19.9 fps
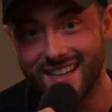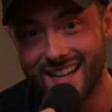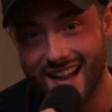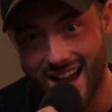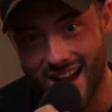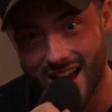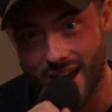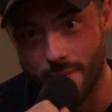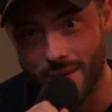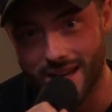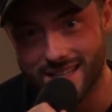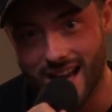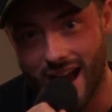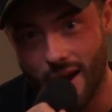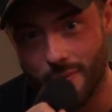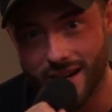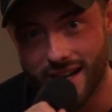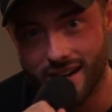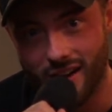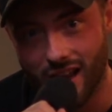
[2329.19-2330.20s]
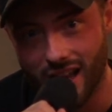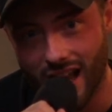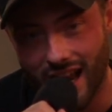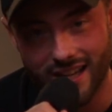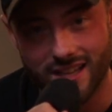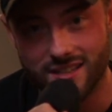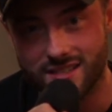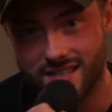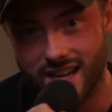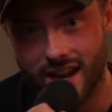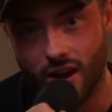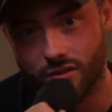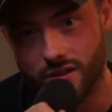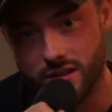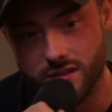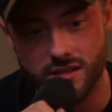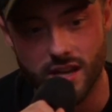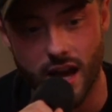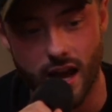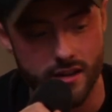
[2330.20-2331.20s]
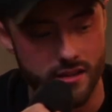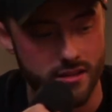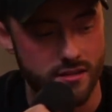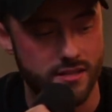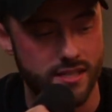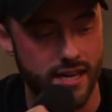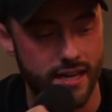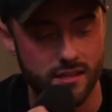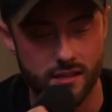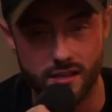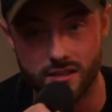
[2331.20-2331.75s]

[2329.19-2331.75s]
It's happening, like I say, on the Saturday the 6th.